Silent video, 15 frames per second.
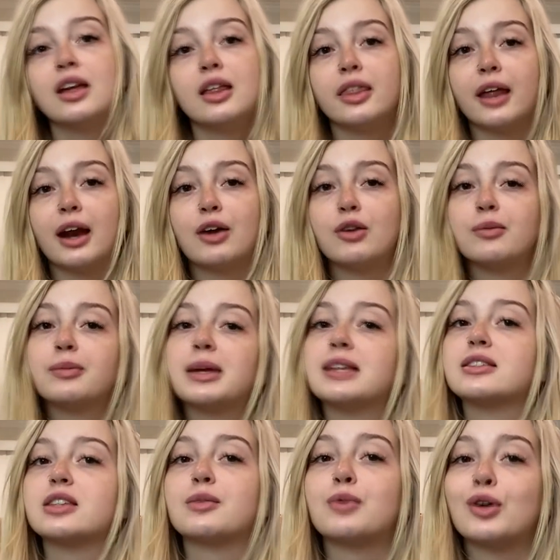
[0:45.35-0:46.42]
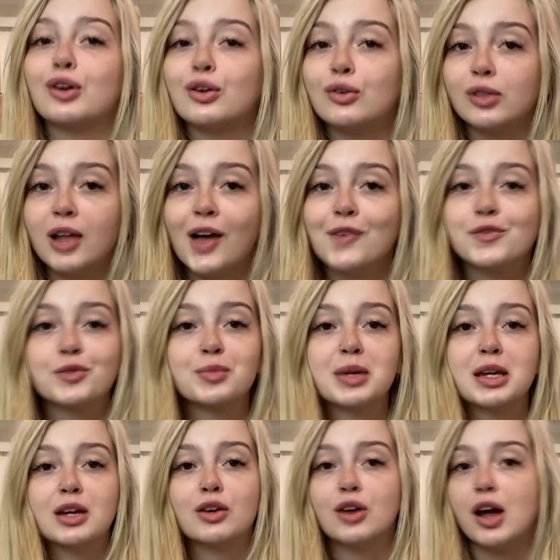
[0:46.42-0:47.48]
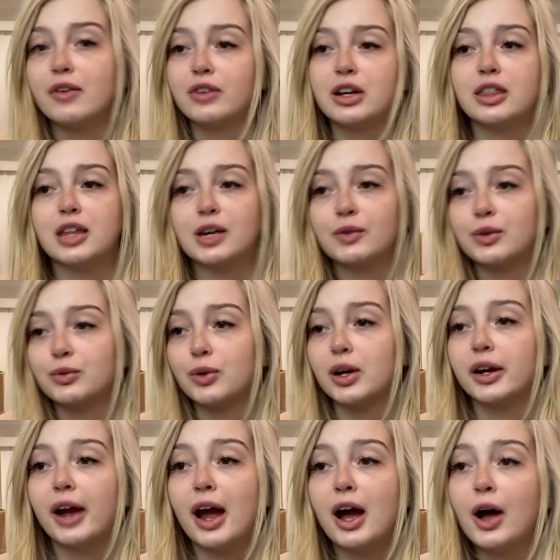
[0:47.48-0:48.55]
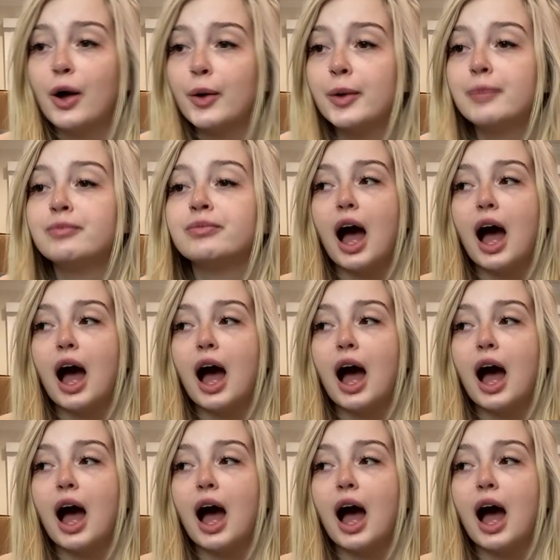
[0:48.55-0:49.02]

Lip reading: that I would meet someone who loves me, or everything would work out.